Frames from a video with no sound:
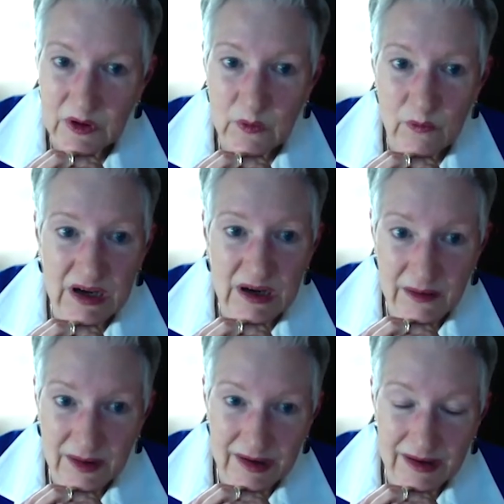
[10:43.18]

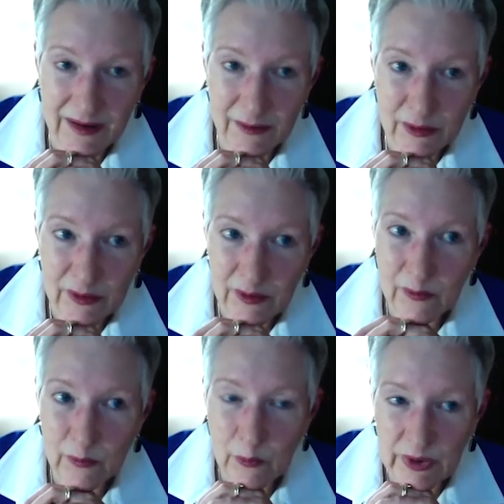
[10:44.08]
Well,
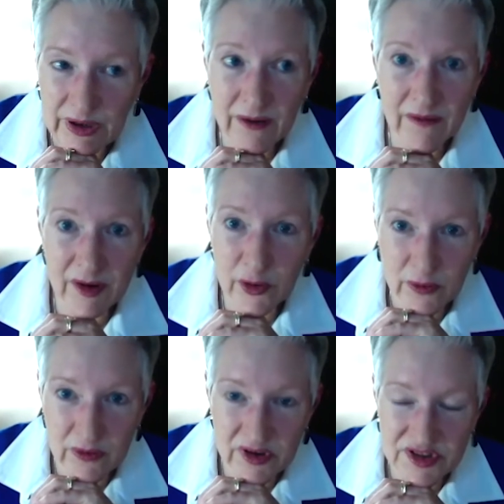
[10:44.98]
we are
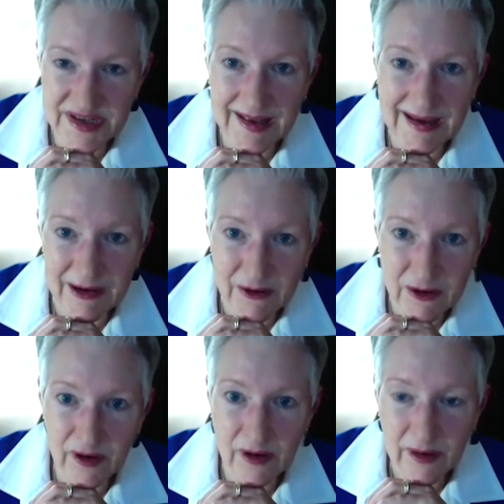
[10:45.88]
encouraging our